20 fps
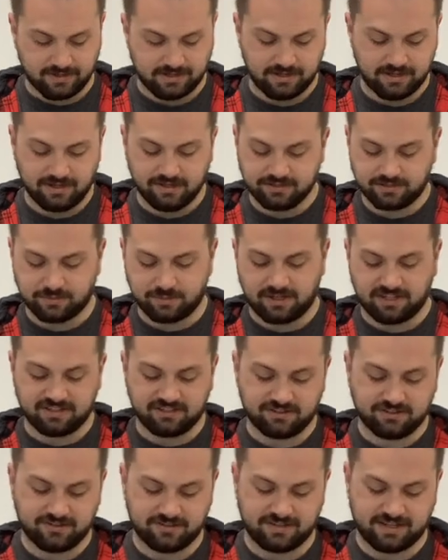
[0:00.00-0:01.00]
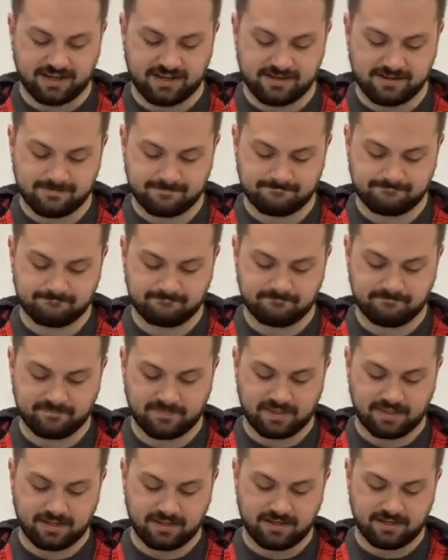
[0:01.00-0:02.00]
easy way to do that.
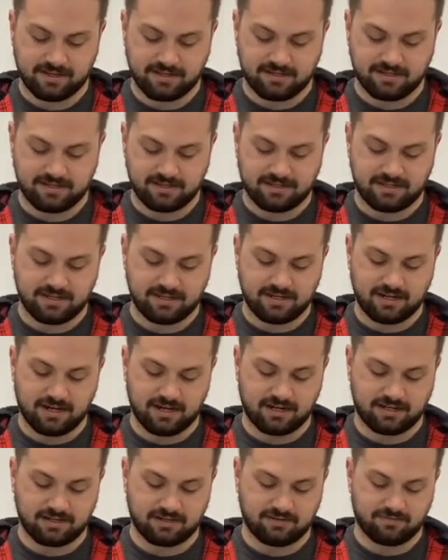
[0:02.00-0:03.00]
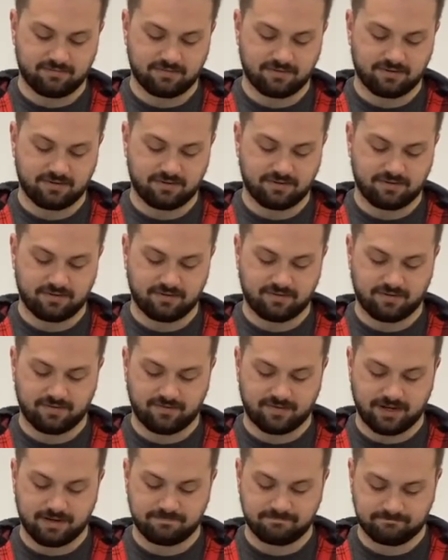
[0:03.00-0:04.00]
Take the roll of
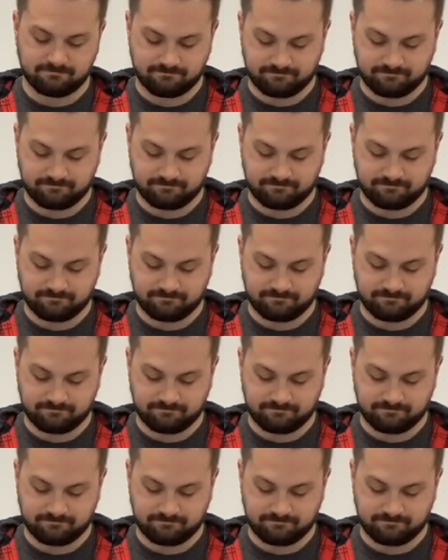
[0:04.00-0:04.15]
tape,